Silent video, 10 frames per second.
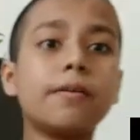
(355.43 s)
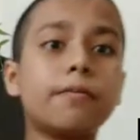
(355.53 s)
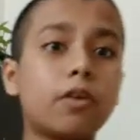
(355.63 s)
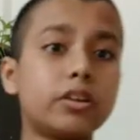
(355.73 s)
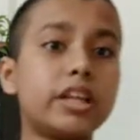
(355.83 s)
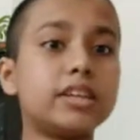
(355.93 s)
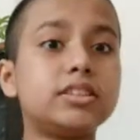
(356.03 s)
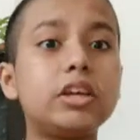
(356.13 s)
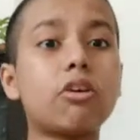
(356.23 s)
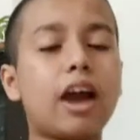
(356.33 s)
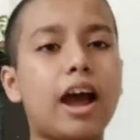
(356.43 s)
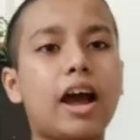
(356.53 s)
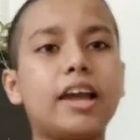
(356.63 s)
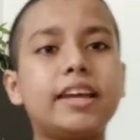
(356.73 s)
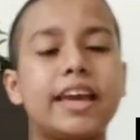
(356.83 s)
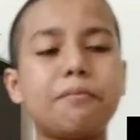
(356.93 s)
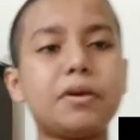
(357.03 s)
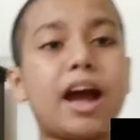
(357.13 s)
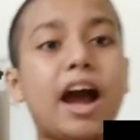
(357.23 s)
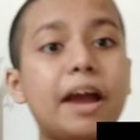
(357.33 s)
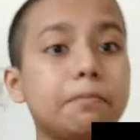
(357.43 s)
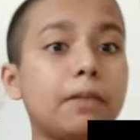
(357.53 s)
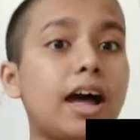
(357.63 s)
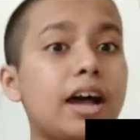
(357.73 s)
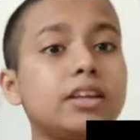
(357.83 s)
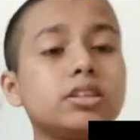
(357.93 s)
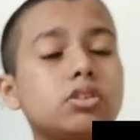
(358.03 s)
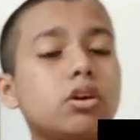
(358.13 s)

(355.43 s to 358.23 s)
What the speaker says: For this, your eye can be eye blind,